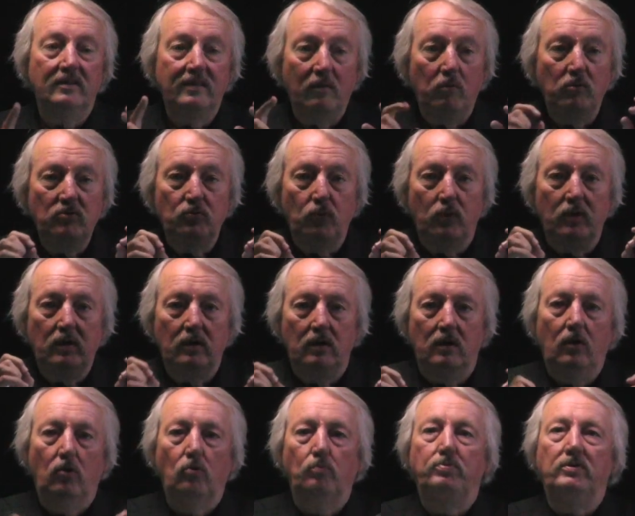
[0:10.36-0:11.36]
there was one
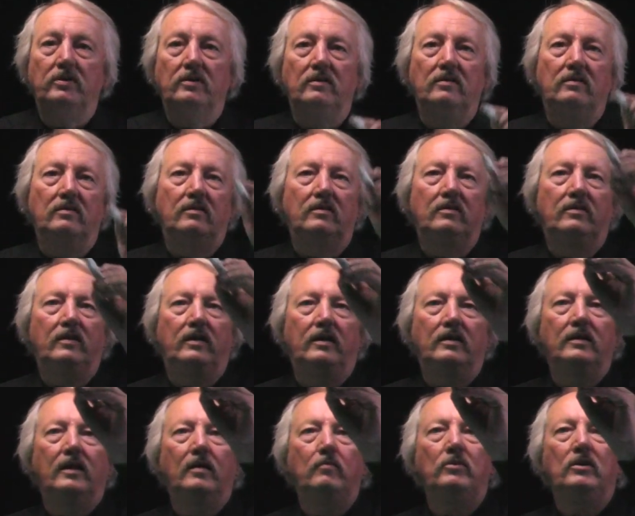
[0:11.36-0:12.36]
open thing,
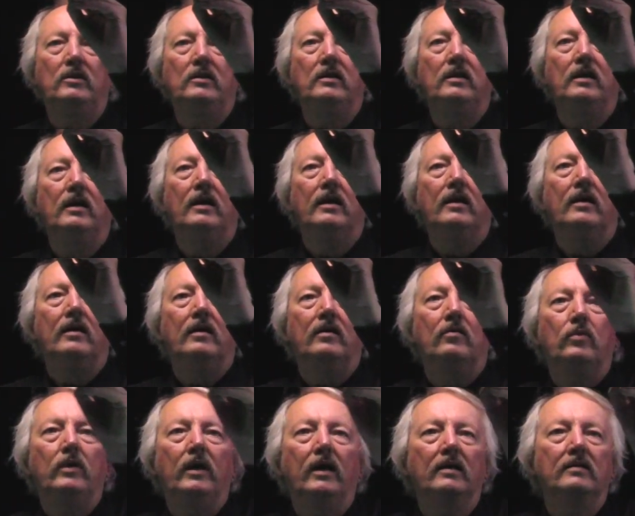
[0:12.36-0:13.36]
namely,
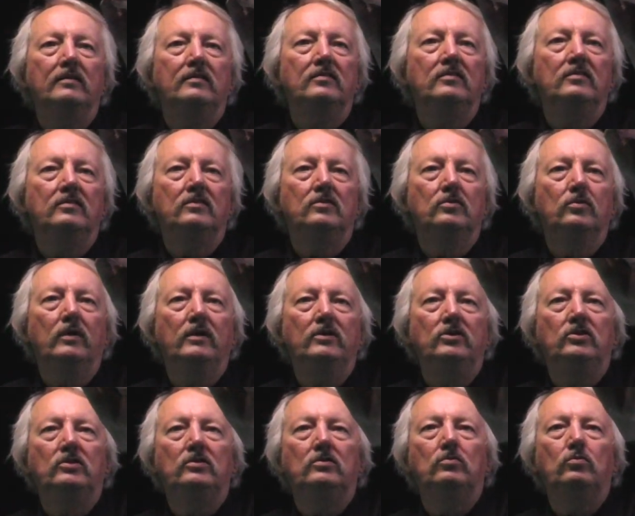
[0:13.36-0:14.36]
we had this
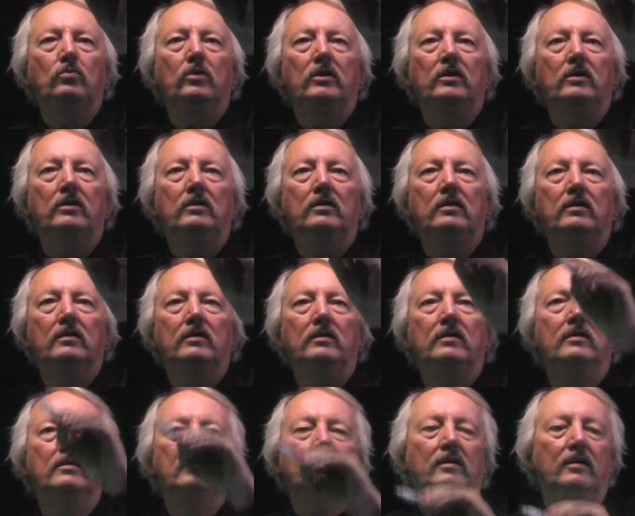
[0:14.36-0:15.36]
situation where
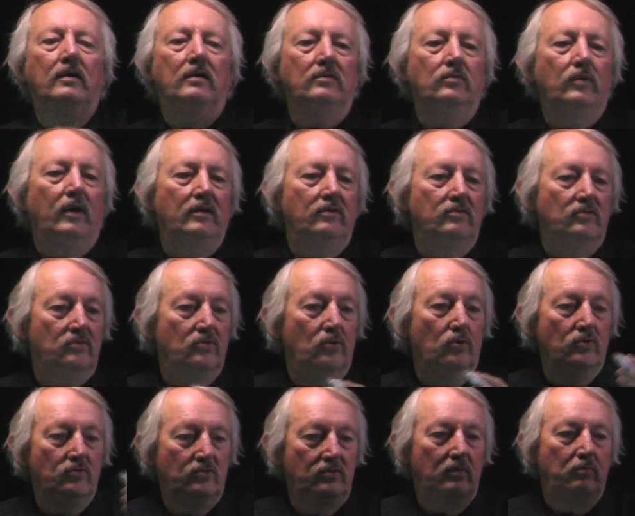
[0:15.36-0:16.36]
we had a
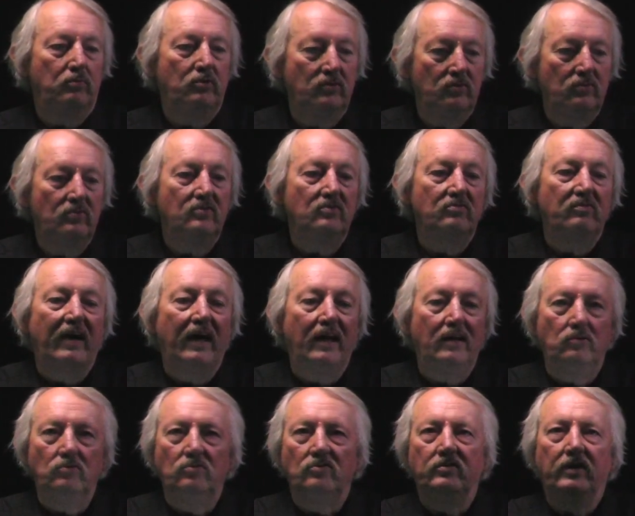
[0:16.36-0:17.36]
source that produces
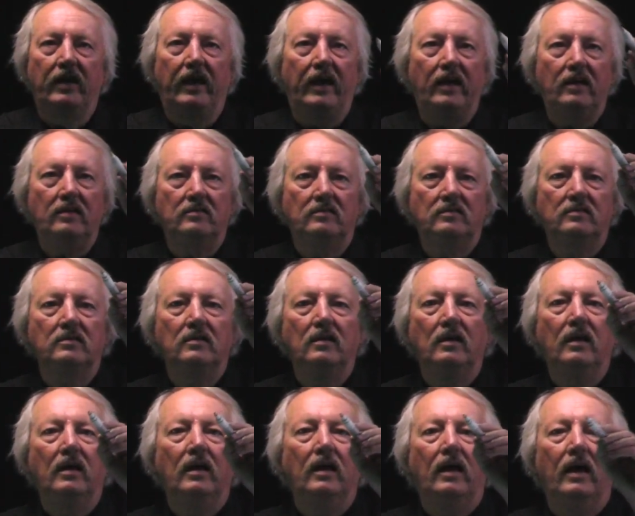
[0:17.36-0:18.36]
values x,
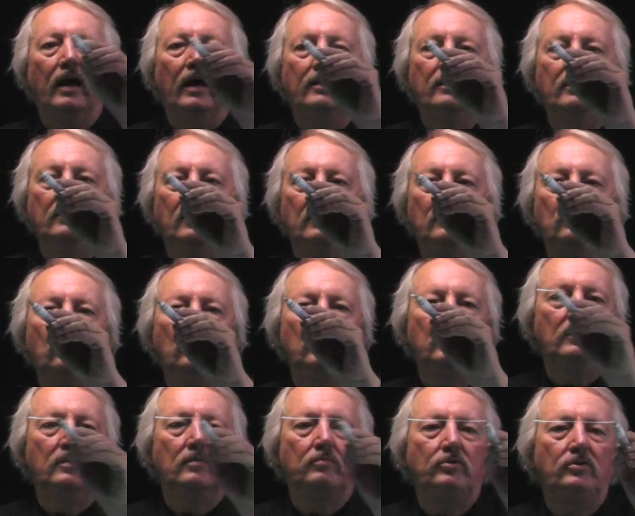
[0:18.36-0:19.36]
and another one
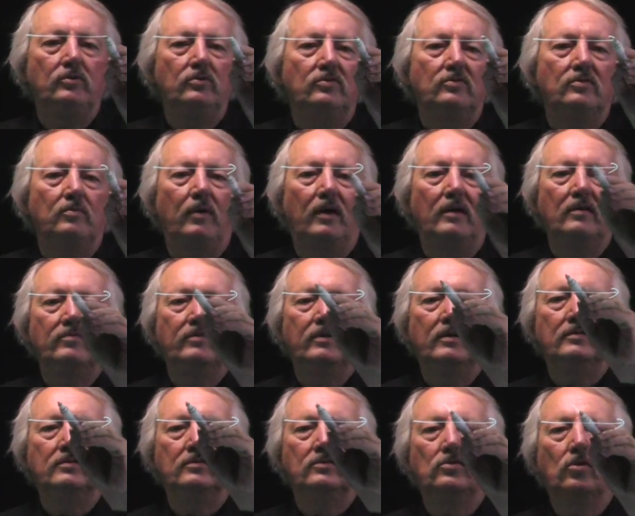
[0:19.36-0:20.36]
that produces some other
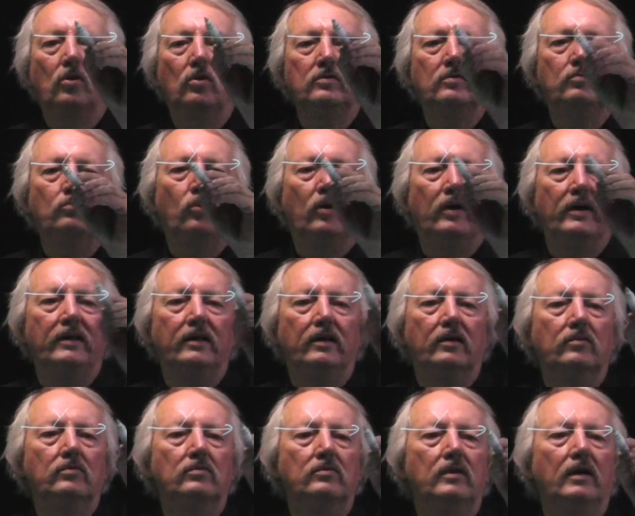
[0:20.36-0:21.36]
values, call them y
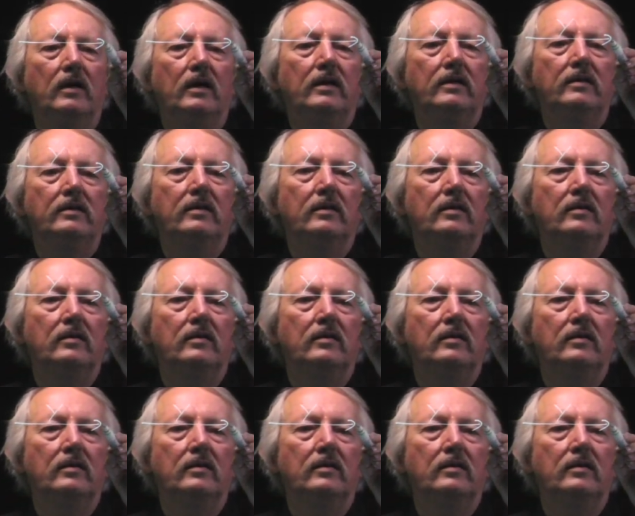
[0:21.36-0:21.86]
now, and